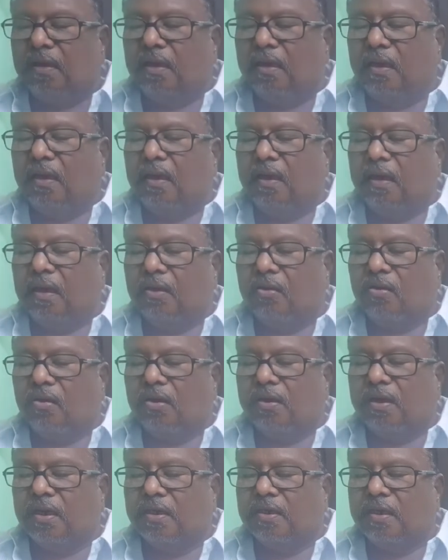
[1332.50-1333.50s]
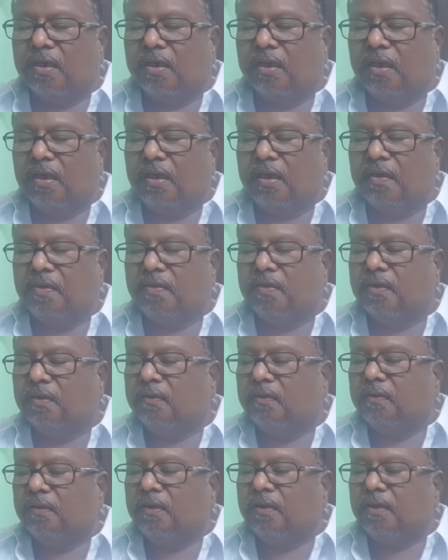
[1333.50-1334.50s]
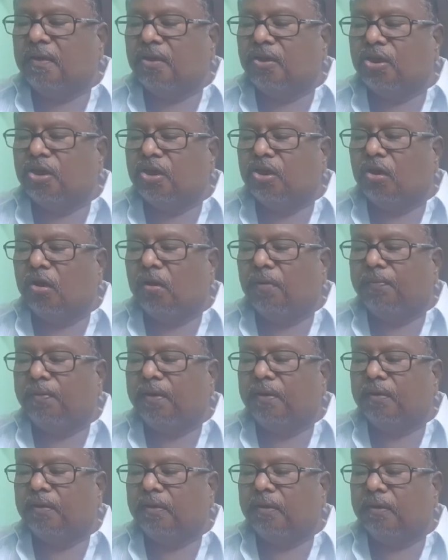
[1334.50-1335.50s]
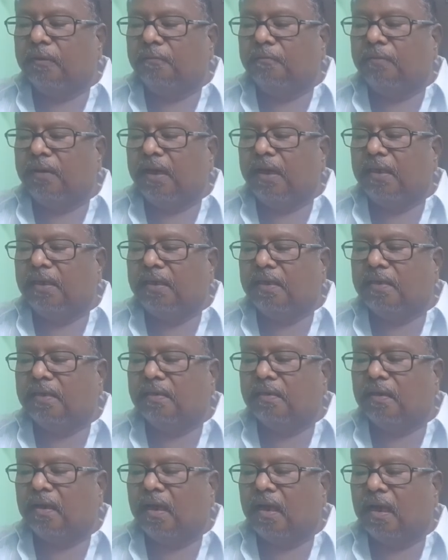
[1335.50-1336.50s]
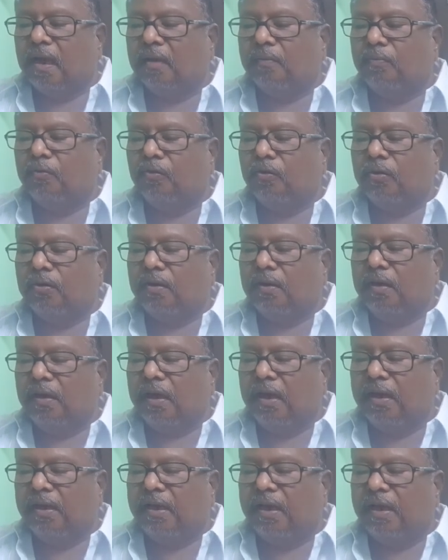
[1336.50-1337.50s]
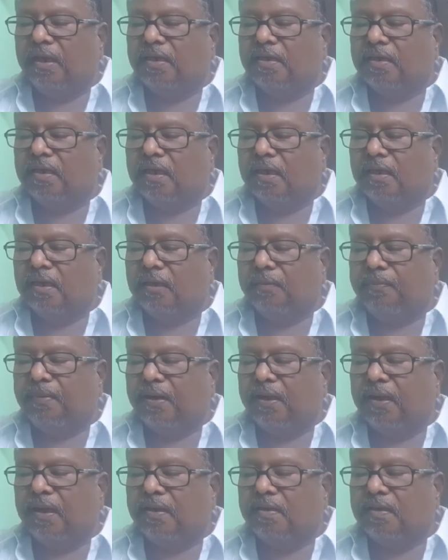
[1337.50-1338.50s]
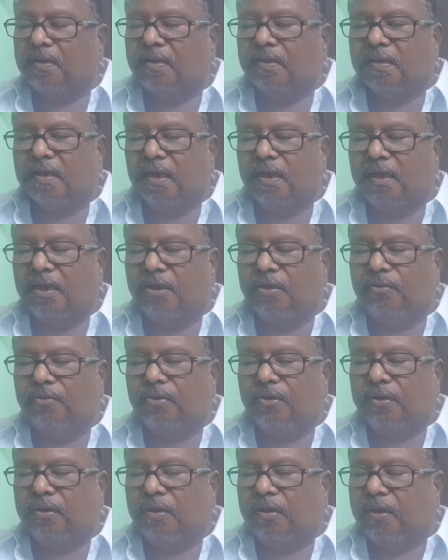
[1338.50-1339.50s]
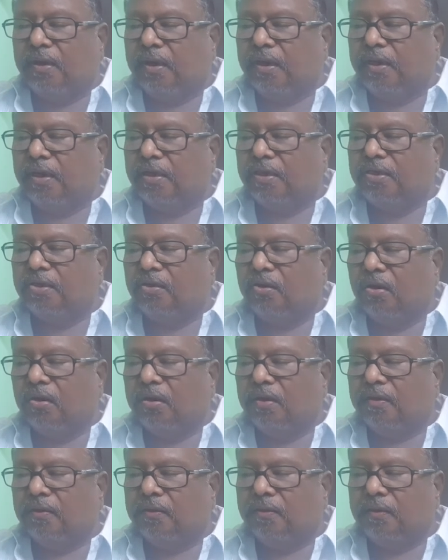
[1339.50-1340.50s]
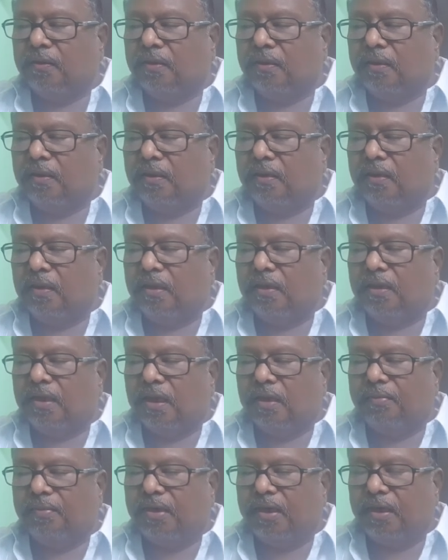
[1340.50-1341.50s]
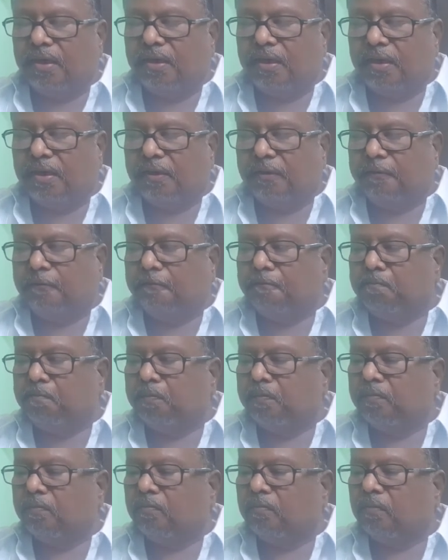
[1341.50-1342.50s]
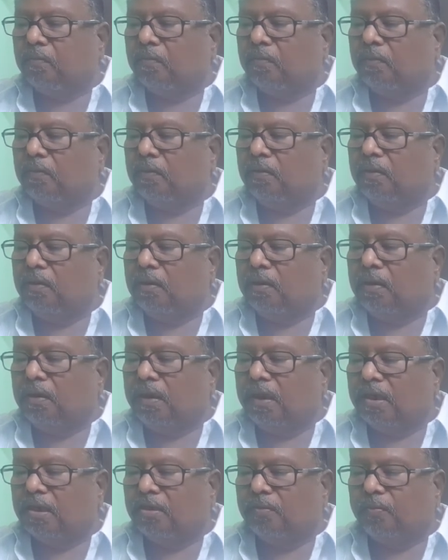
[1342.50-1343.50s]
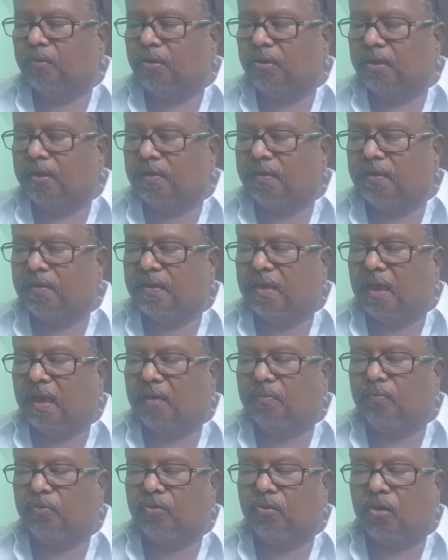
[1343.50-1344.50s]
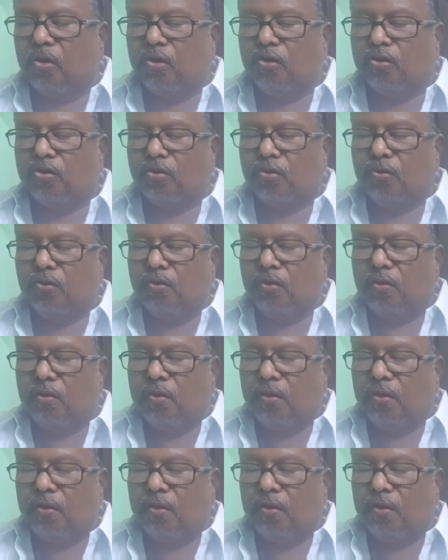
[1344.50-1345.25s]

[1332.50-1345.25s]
contraction is stopped by this hormone, and hence the pregnancy is continued. It is not terminated. Next point, this hormone also